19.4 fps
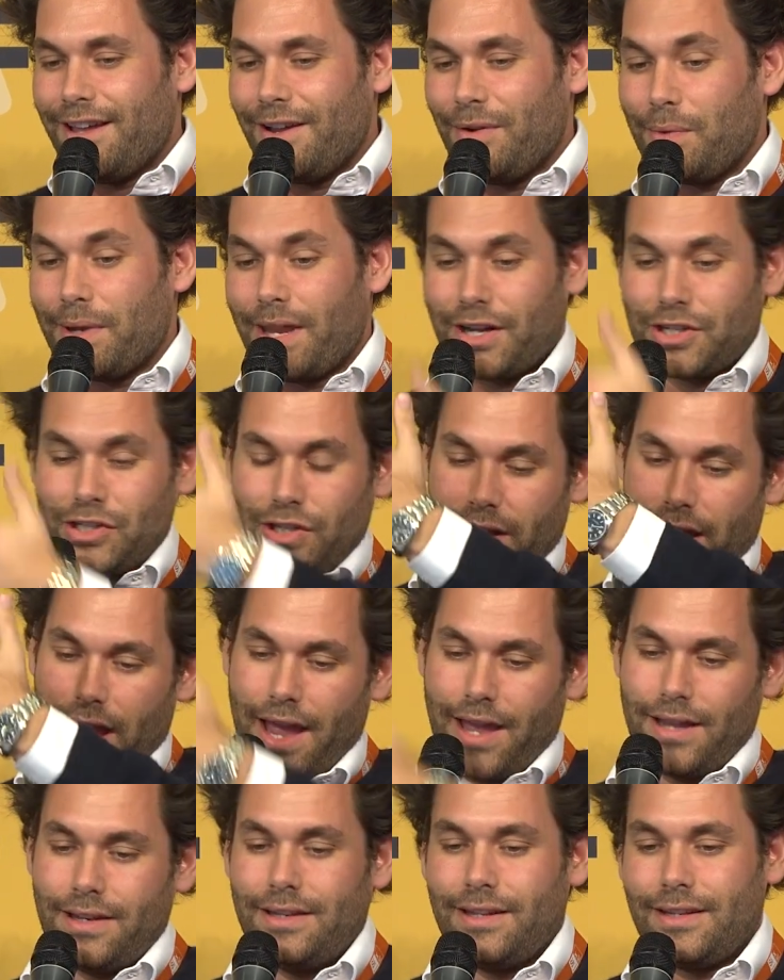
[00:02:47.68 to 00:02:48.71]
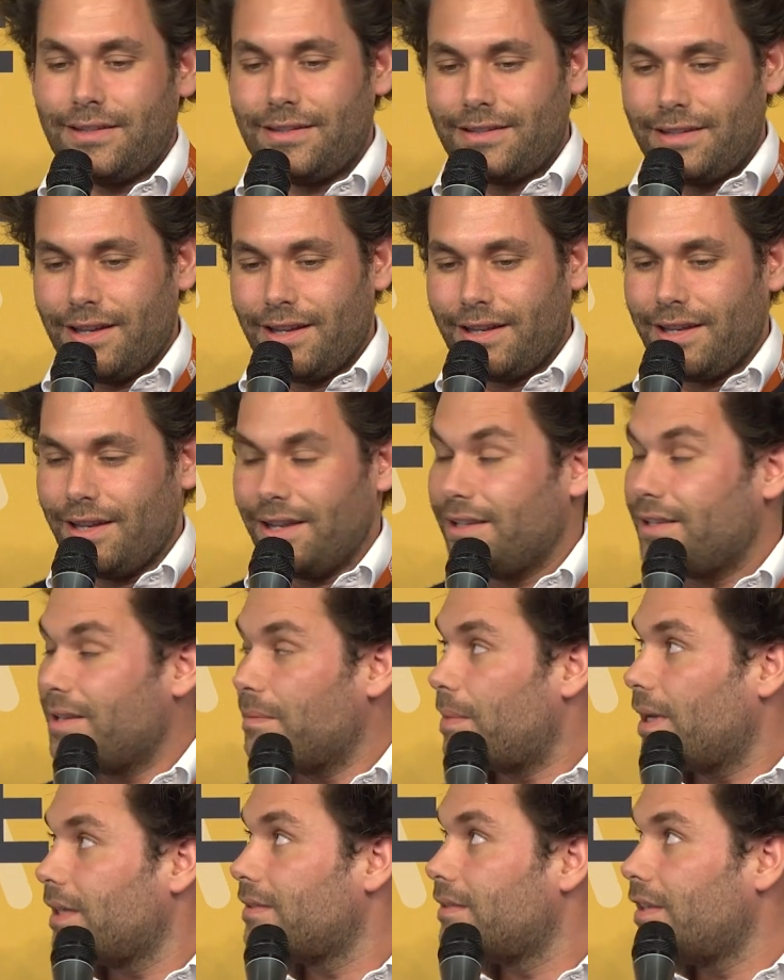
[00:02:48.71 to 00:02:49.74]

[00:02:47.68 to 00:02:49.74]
We actually had here at the bus